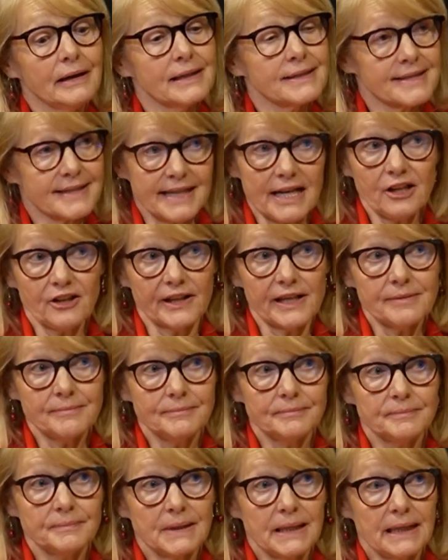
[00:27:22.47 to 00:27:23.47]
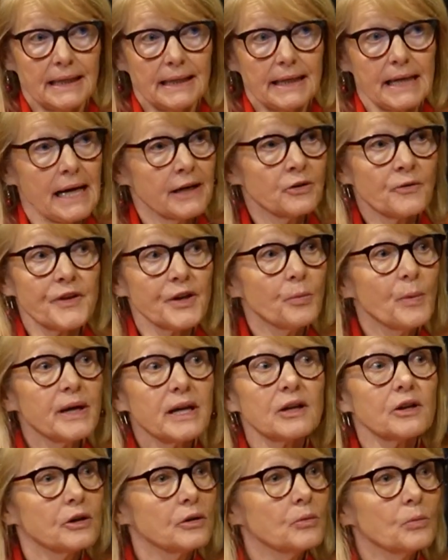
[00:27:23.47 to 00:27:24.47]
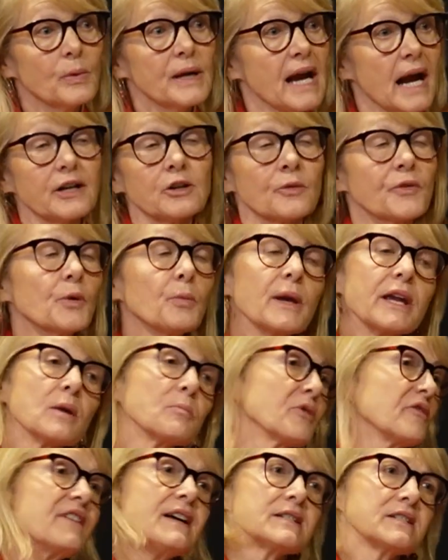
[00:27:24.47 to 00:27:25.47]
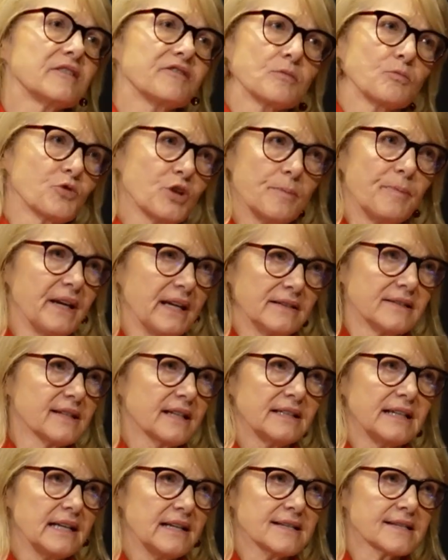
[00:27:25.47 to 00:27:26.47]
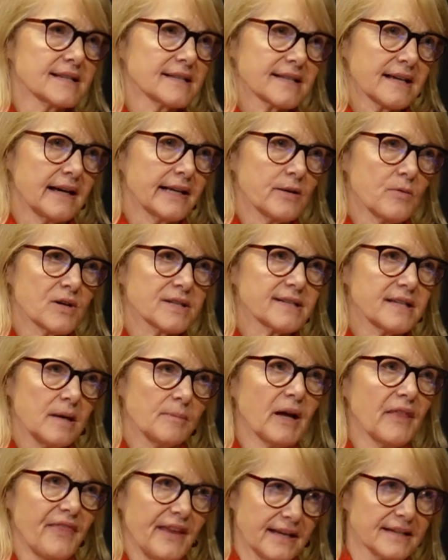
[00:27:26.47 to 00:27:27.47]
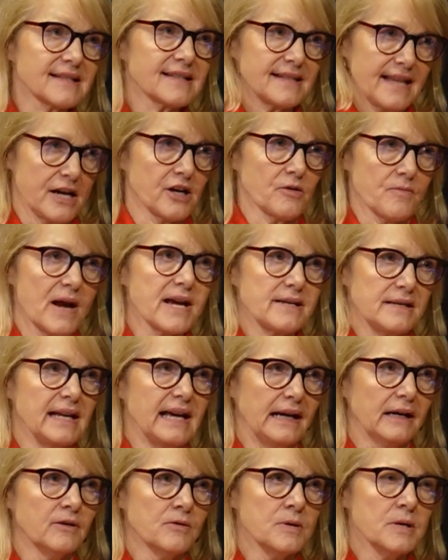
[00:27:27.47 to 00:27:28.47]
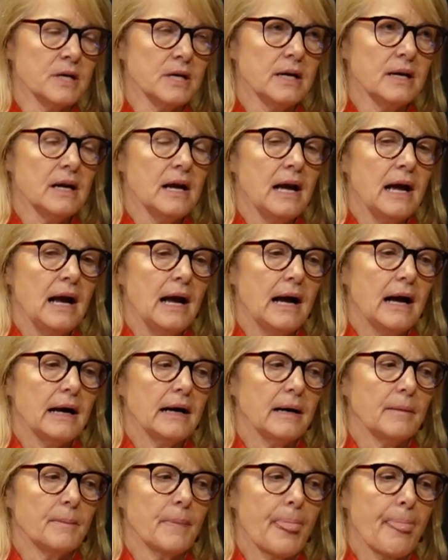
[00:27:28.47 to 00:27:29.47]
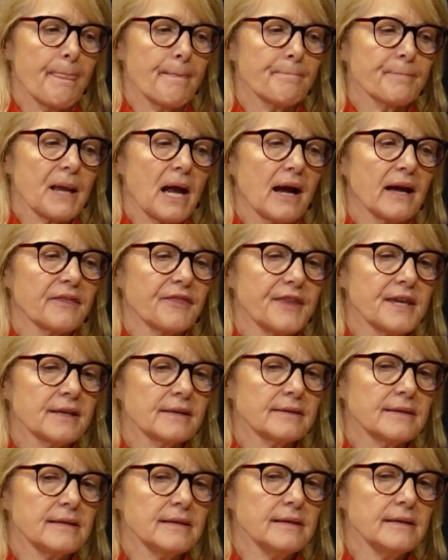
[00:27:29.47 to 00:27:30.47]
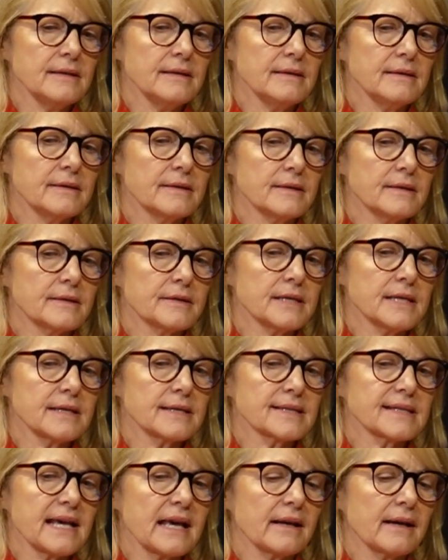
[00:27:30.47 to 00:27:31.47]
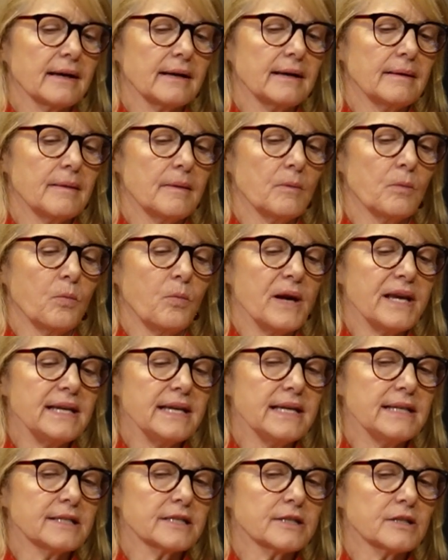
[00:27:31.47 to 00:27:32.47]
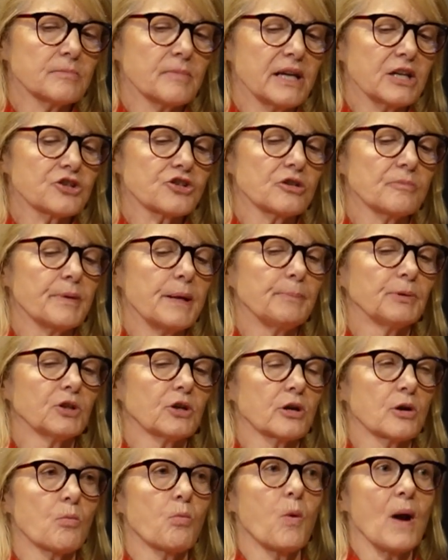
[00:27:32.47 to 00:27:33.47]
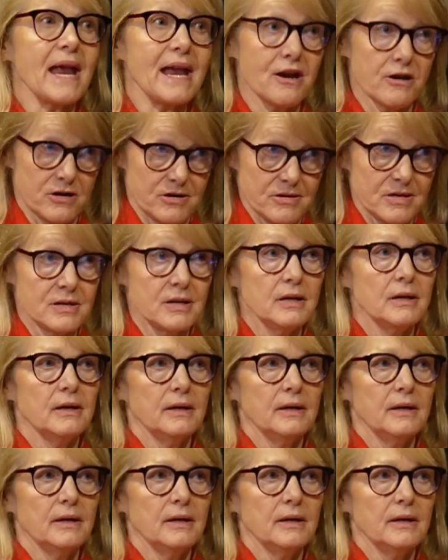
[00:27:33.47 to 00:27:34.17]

It's scary. I don't think we can. I don't think we can prevent it from creeping into Canadian society, Wasim. I think it's there right now. I think the thing is that we need to make sure people are aware